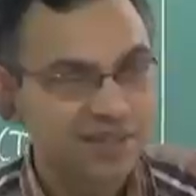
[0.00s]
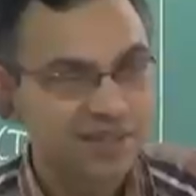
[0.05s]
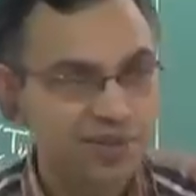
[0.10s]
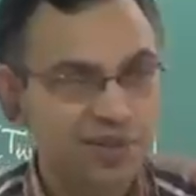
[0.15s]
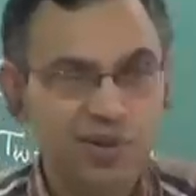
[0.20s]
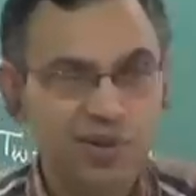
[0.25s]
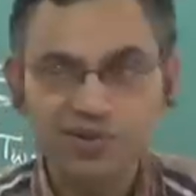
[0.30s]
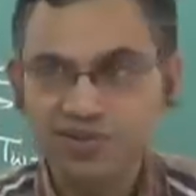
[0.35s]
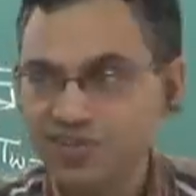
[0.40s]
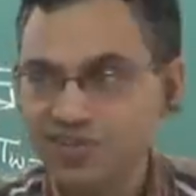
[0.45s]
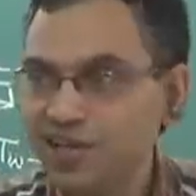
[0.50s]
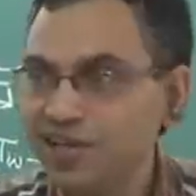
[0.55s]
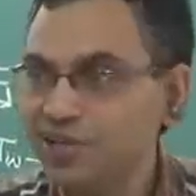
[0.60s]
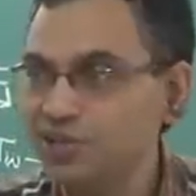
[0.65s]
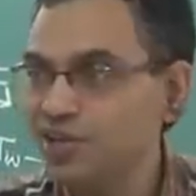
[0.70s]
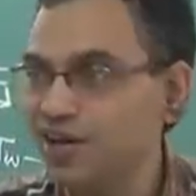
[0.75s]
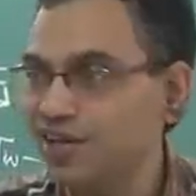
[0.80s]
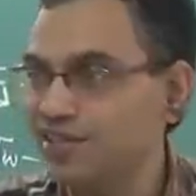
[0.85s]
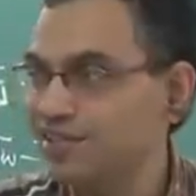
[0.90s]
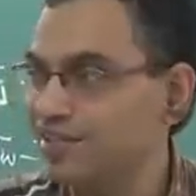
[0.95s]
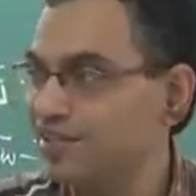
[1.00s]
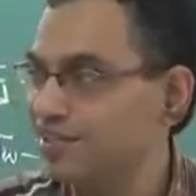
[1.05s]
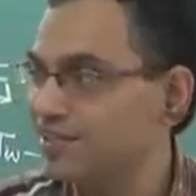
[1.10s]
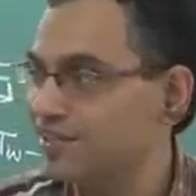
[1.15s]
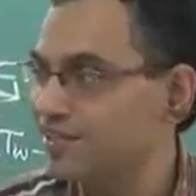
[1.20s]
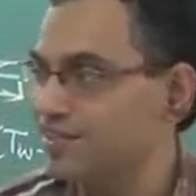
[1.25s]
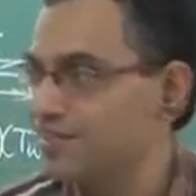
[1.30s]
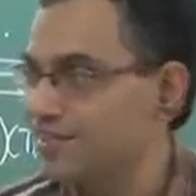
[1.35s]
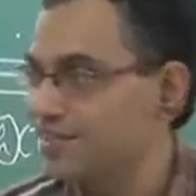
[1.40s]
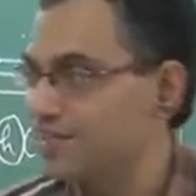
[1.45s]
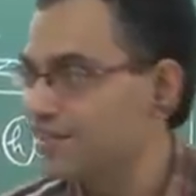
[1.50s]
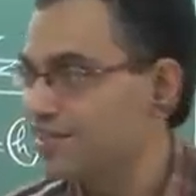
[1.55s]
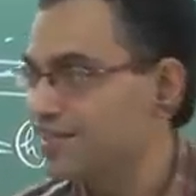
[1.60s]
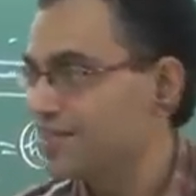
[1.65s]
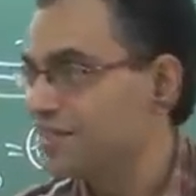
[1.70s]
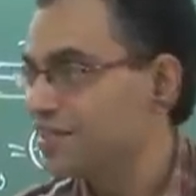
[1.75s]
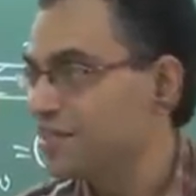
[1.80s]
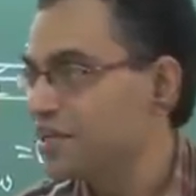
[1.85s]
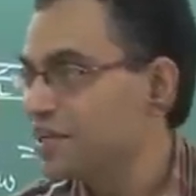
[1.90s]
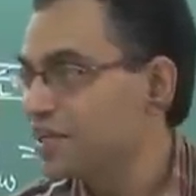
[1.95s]
So, 3 choices:
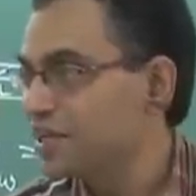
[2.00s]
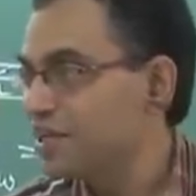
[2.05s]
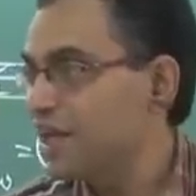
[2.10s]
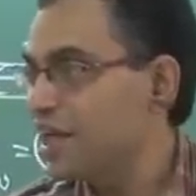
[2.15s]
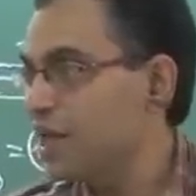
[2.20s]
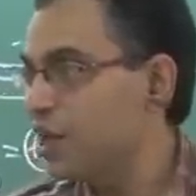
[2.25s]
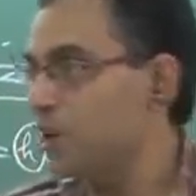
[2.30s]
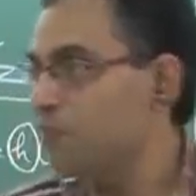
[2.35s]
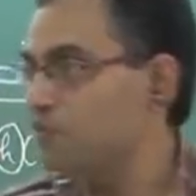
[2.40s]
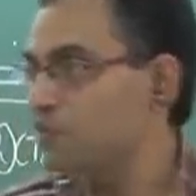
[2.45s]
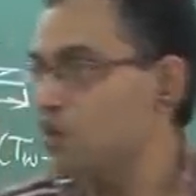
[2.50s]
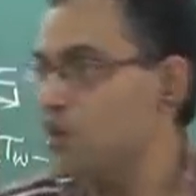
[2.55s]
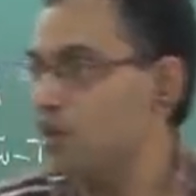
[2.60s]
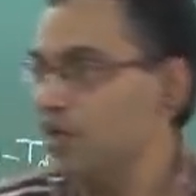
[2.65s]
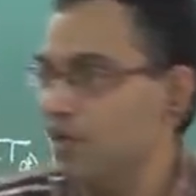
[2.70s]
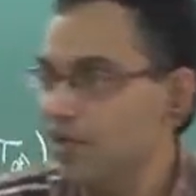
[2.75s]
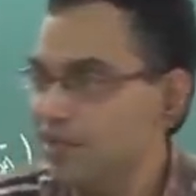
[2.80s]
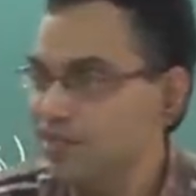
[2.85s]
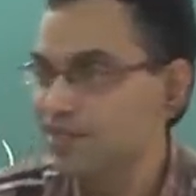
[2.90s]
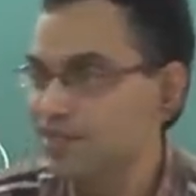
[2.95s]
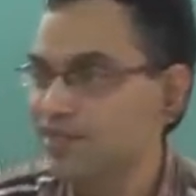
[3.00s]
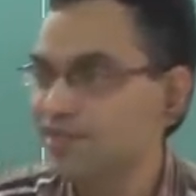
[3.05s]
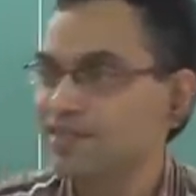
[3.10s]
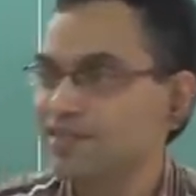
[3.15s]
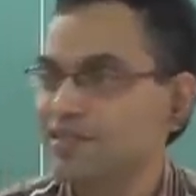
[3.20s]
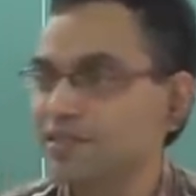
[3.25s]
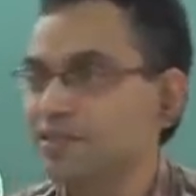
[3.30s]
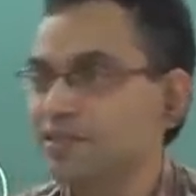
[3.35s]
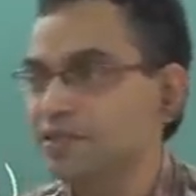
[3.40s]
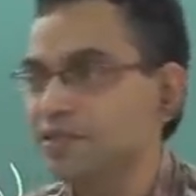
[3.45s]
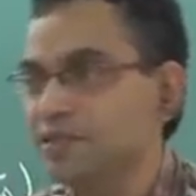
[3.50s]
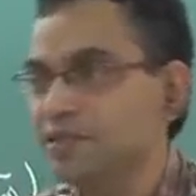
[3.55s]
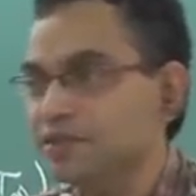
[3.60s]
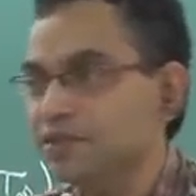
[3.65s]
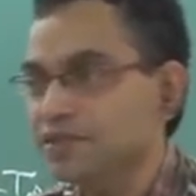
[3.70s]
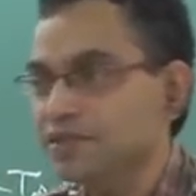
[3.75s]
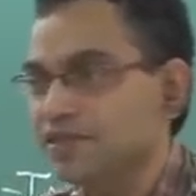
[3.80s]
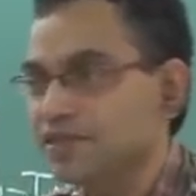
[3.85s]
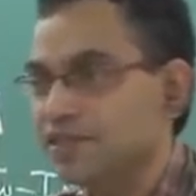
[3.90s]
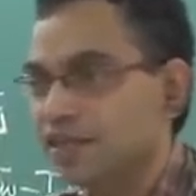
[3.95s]
K of solid,
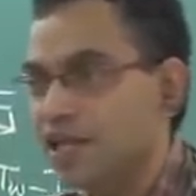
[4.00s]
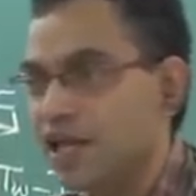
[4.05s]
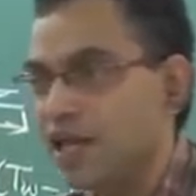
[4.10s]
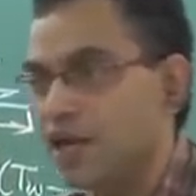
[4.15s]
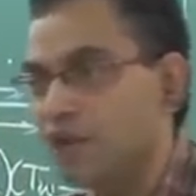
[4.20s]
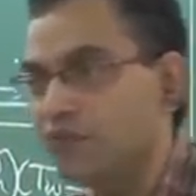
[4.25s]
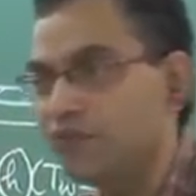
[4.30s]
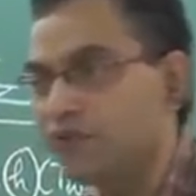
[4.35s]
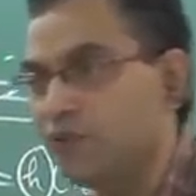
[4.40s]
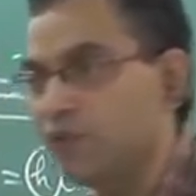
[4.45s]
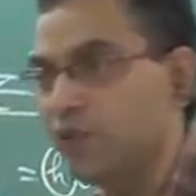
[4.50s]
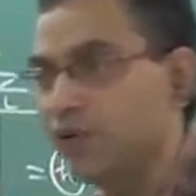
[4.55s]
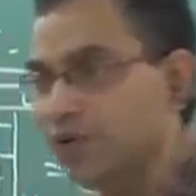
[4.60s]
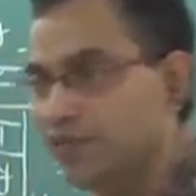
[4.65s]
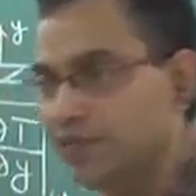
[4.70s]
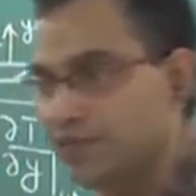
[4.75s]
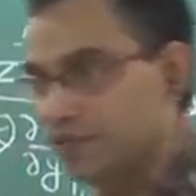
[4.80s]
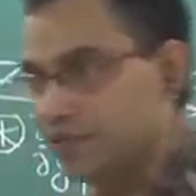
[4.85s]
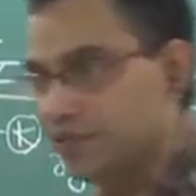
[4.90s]
K of fluid,